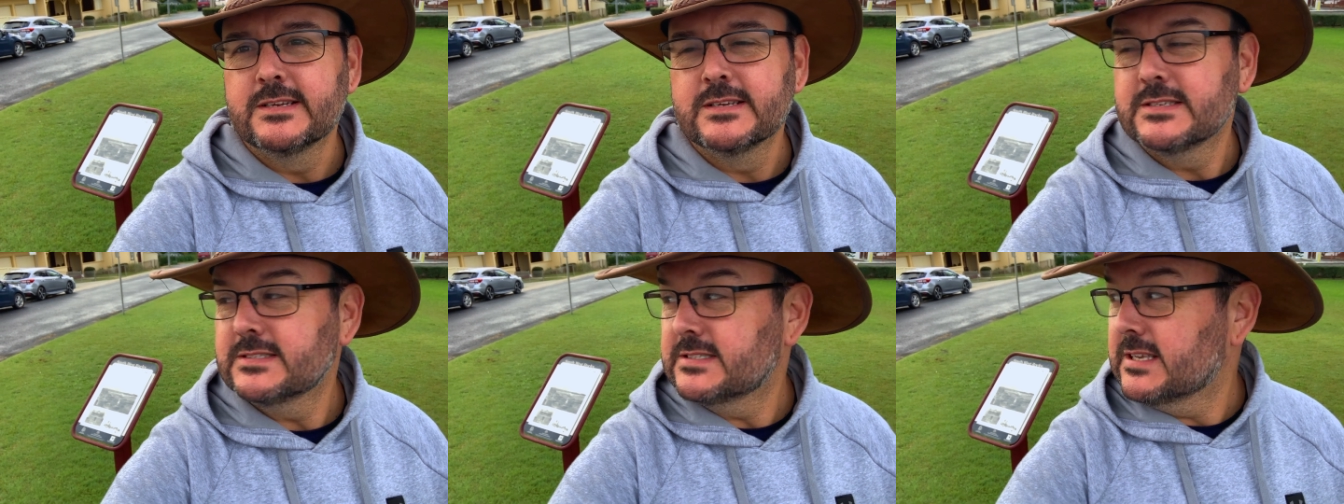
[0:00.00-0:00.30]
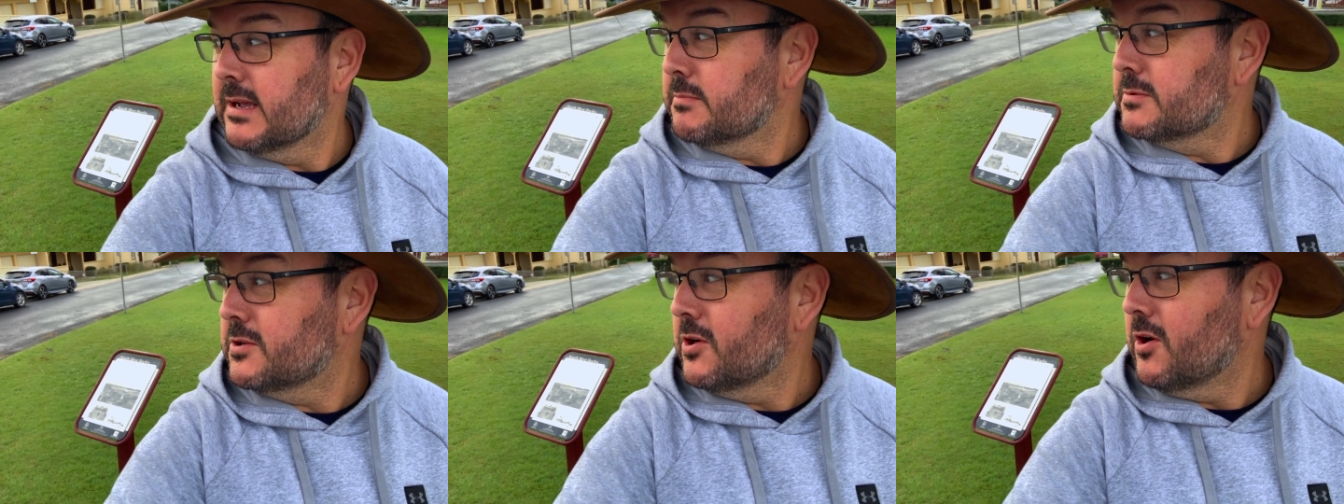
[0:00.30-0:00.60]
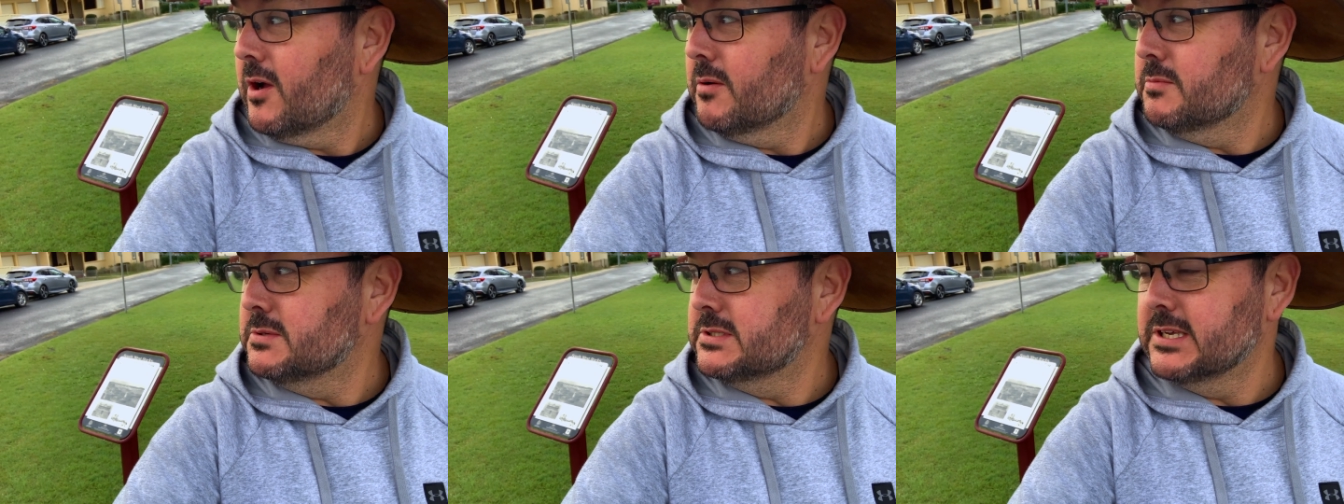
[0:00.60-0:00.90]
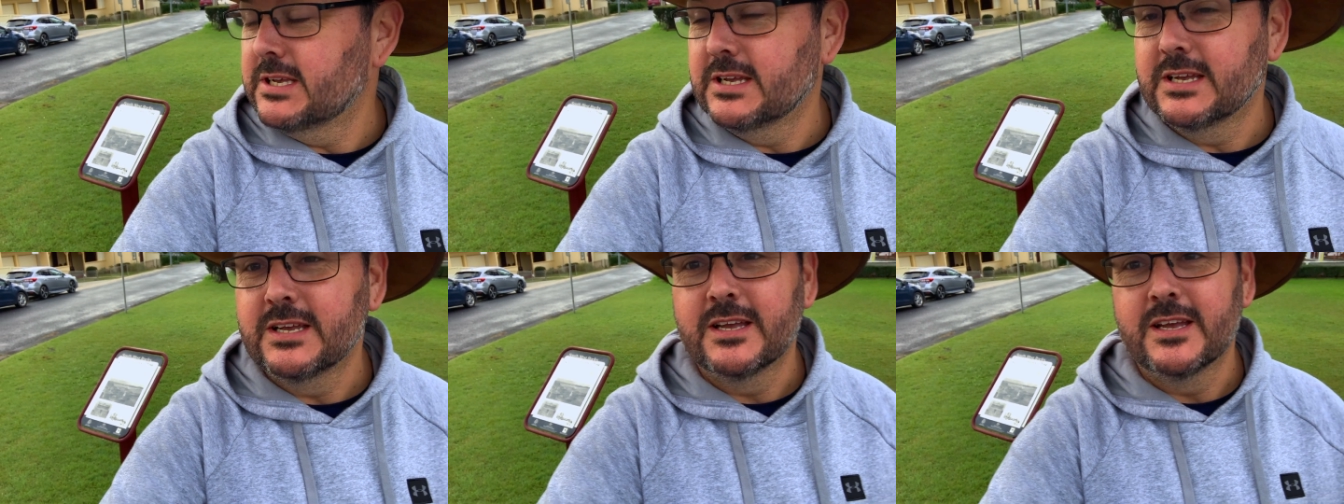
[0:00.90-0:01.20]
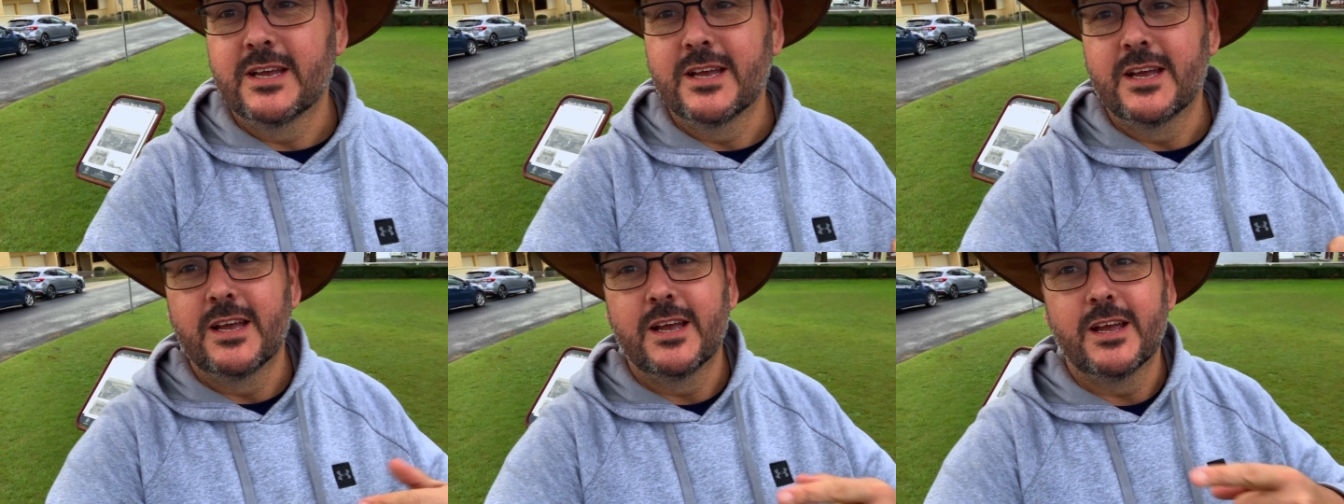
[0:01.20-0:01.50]
Sometimes
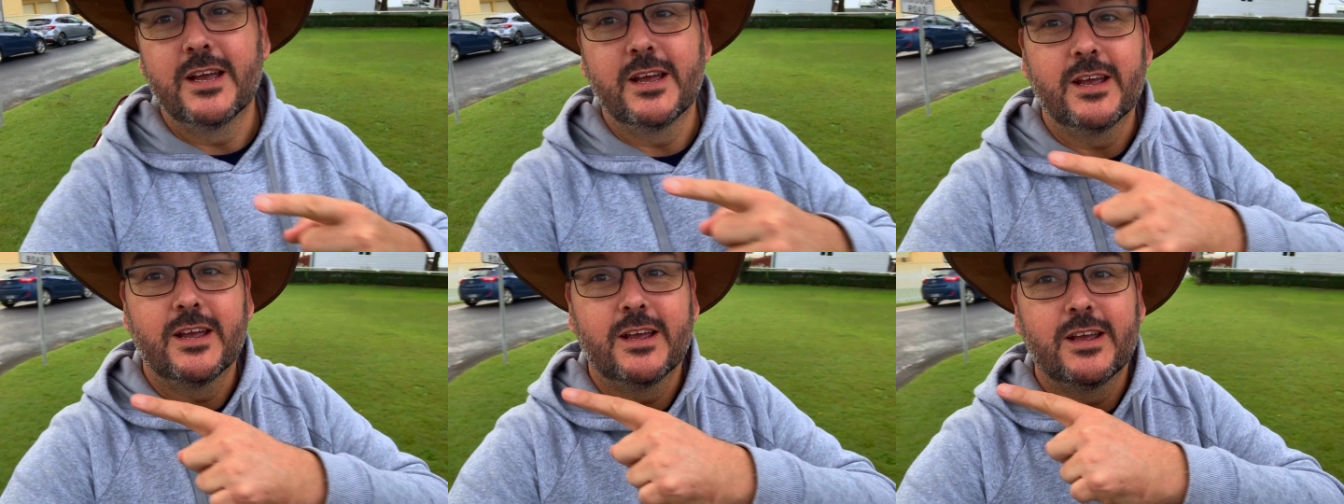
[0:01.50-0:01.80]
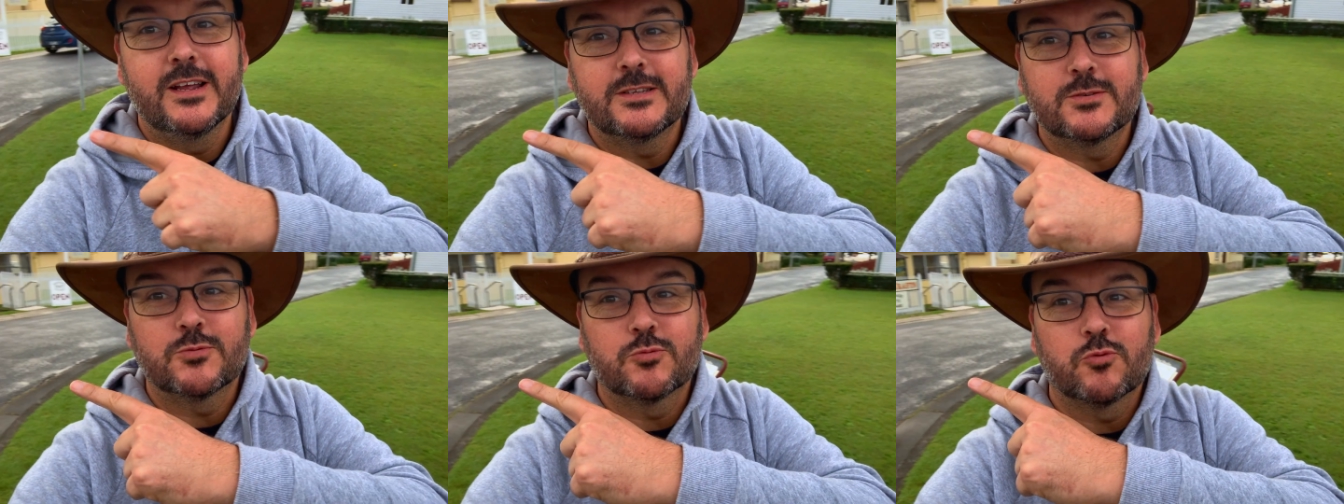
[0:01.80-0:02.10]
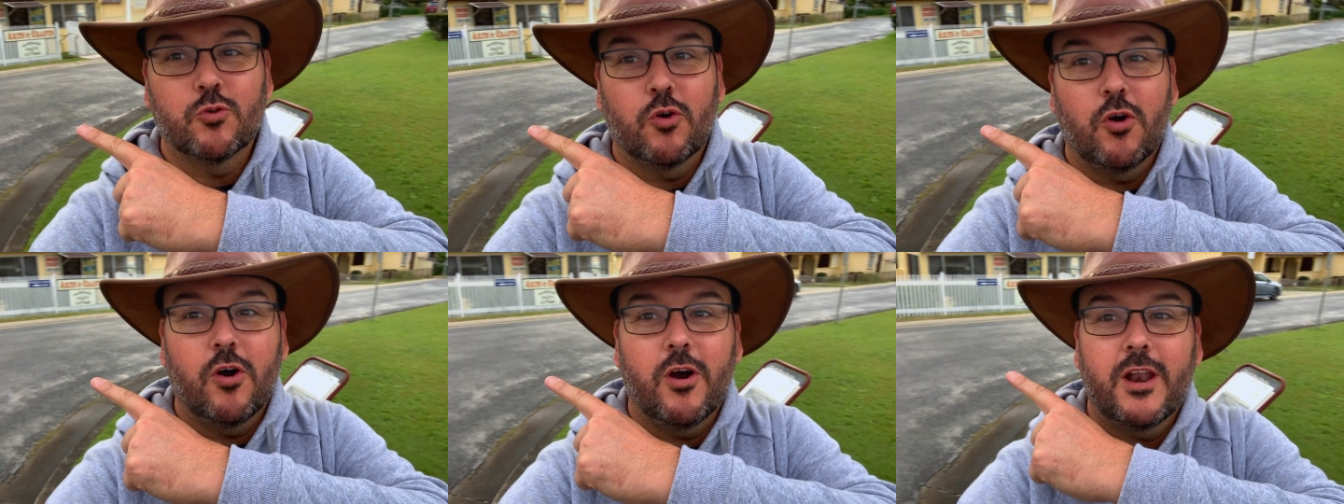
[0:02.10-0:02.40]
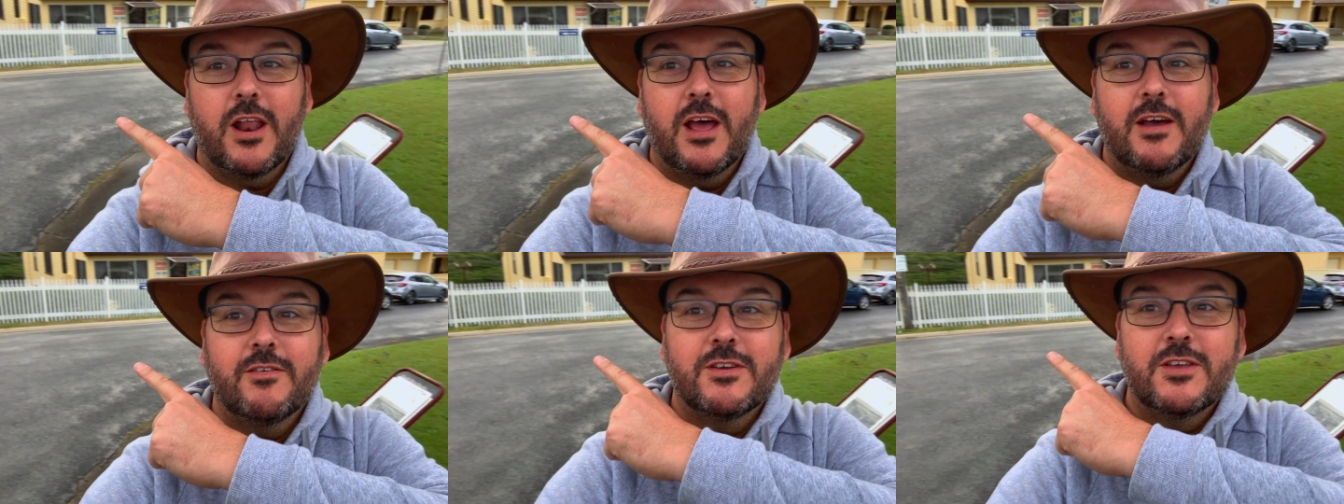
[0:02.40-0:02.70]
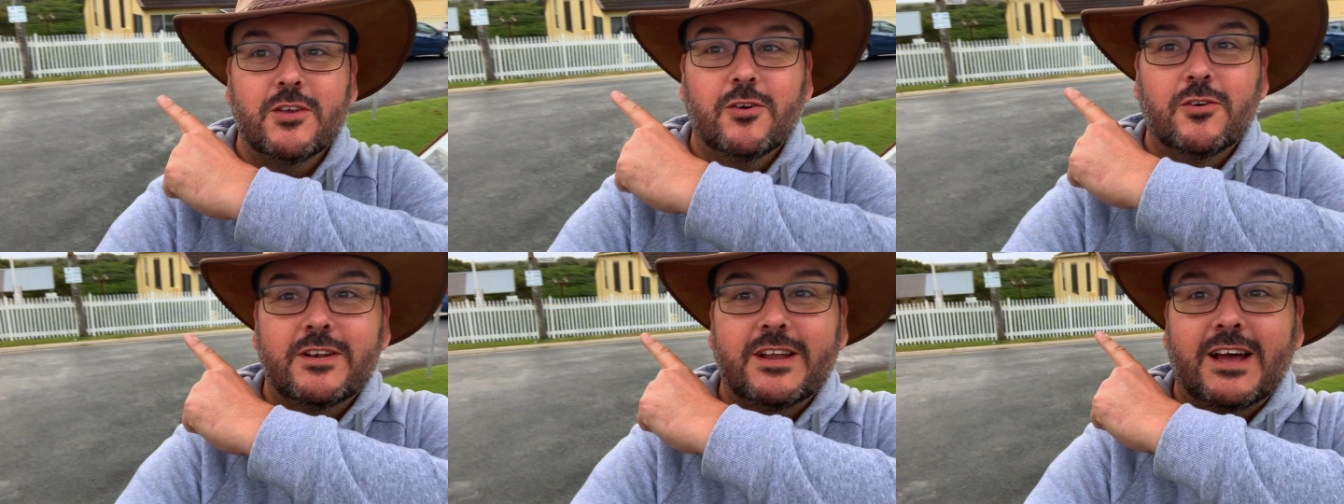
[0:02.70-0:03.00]
it's right over
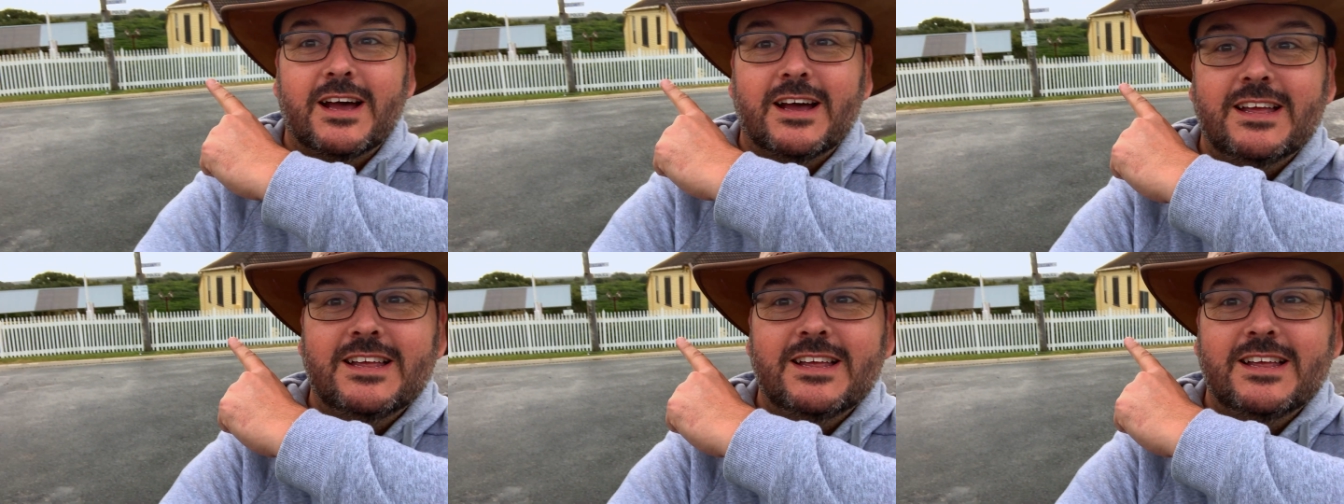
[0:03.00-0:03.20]
yonder.